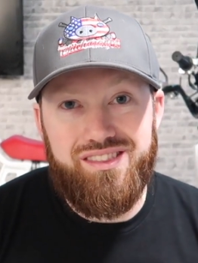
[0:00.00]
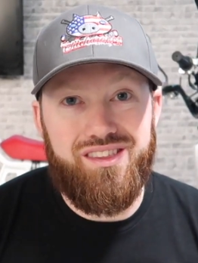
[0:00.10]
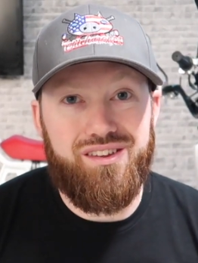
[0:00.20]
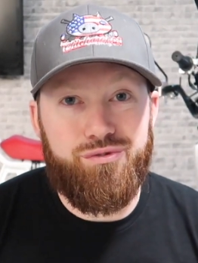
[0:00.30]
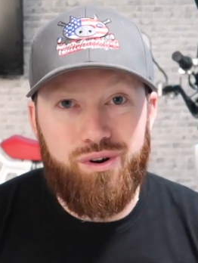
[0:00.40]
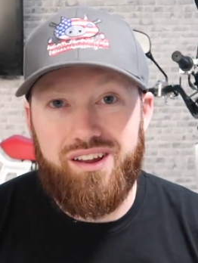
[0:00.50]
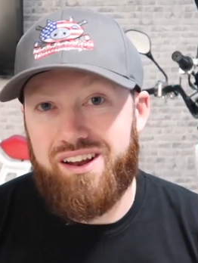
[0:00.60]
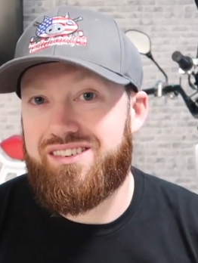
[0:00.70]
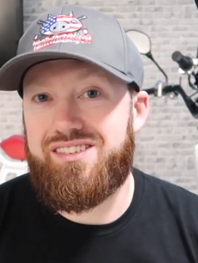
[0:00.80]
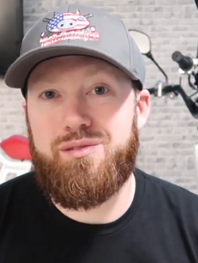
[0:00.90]
the
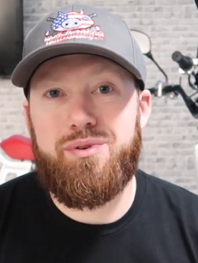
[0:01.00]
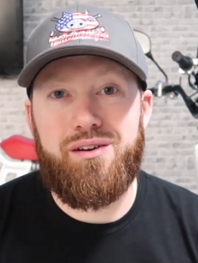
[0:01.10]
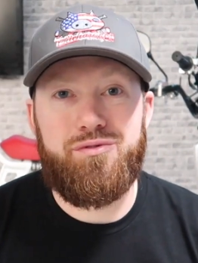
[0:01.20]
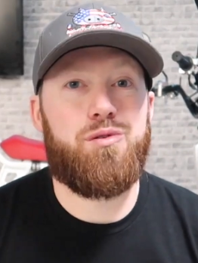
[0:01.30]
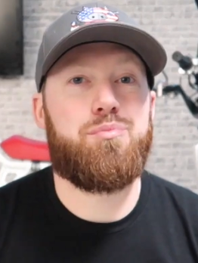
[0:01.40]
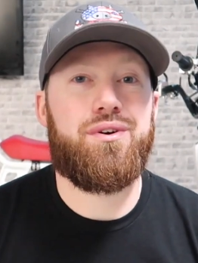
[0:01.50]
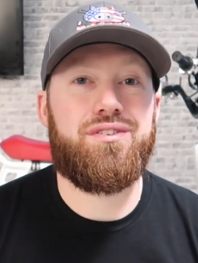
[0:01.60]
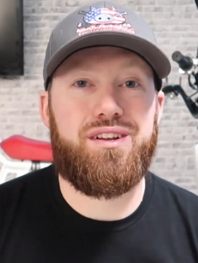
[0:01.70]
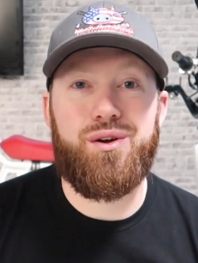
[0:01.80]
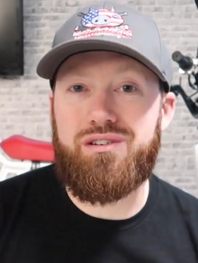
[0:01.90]
49cc platform builds.
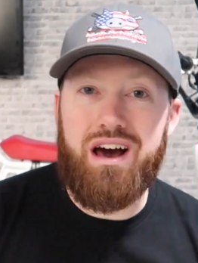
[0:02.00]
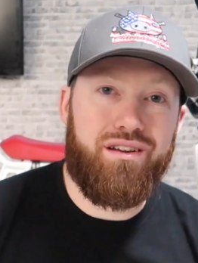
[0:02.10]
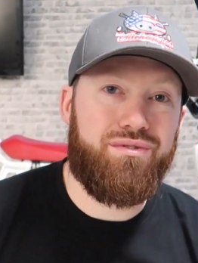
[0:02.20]
I know a lot